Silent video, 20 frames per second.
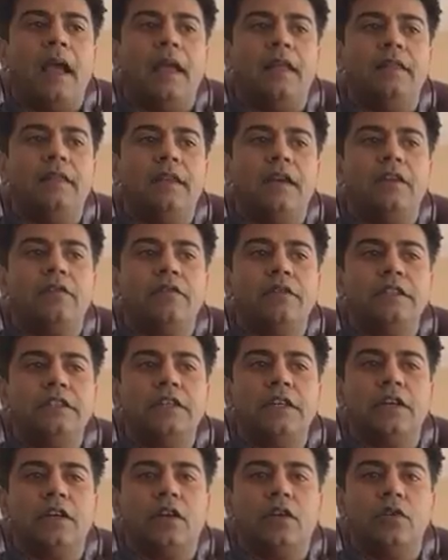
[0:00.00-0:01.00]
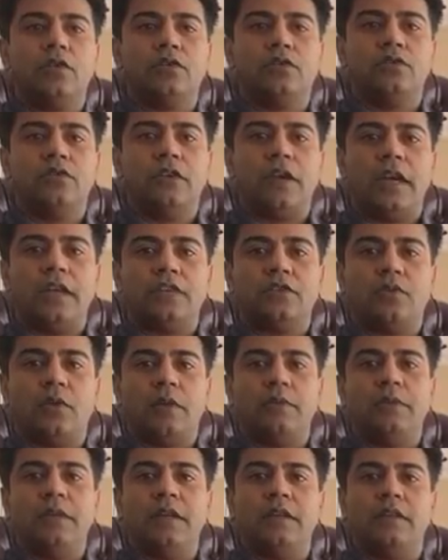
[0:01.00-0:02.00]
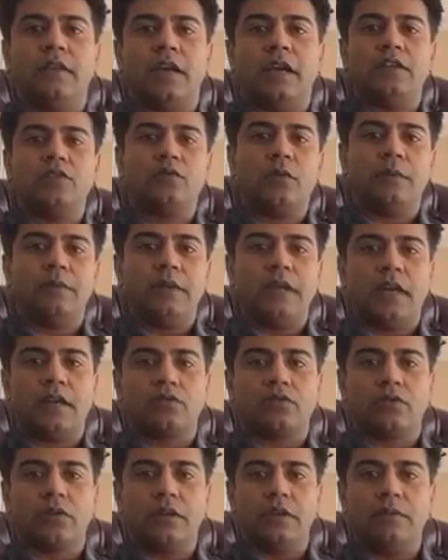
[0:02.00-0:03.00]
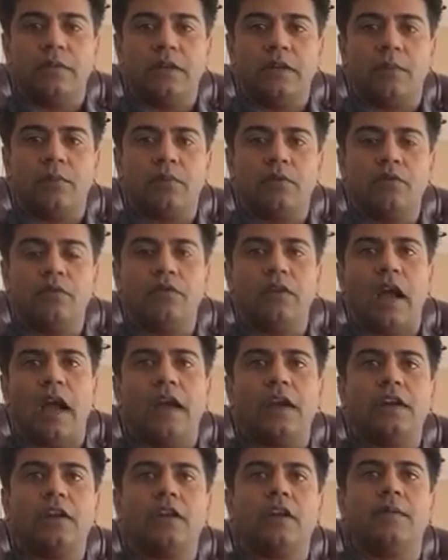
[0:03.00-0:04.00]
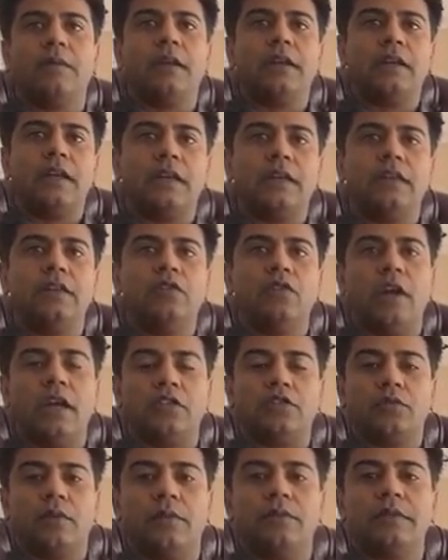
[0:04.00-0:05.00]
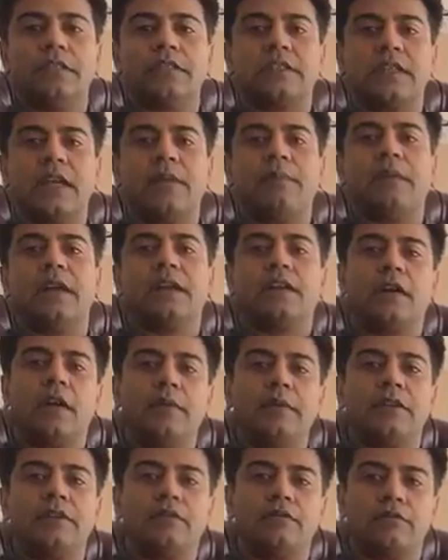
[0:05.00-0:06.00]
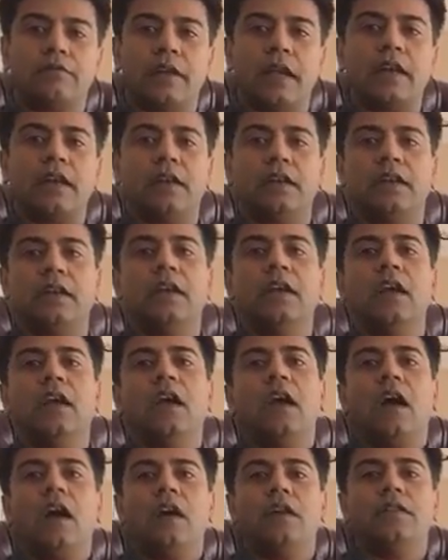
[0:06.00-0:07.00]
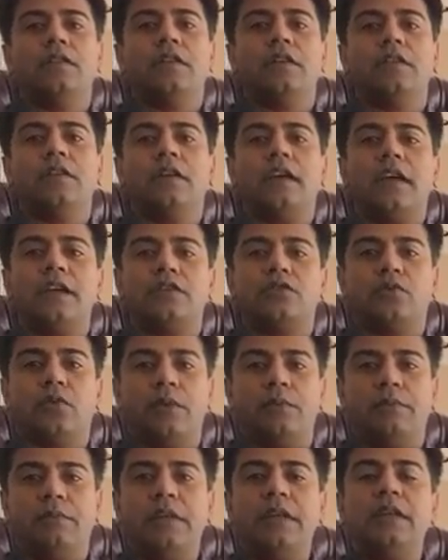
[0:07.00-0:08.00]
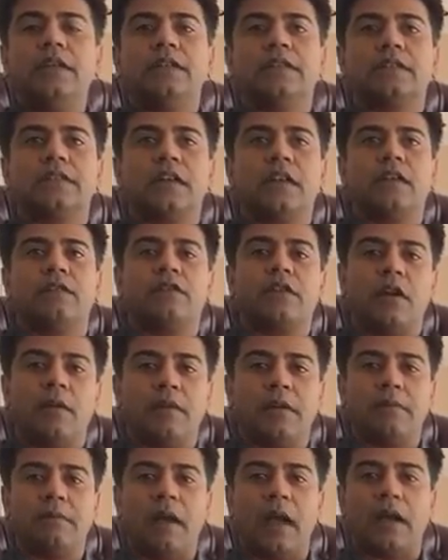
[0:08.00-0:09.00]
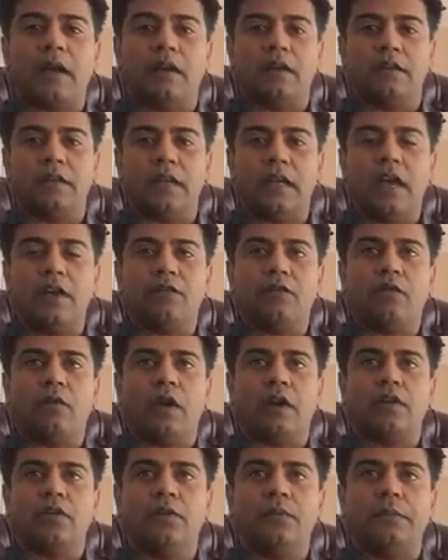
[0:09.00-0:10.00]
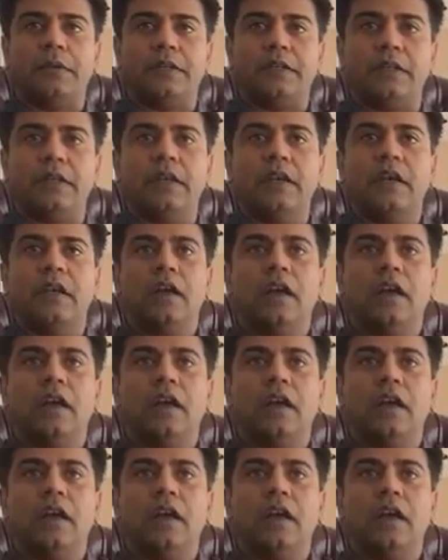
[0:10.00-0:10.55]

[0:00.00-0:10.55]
and they're reaching close to the H1B, and the H1B has already been approved, I recommend getting your H1B stamp and coming directly under the H1B instead of coming back on the F1 OPT.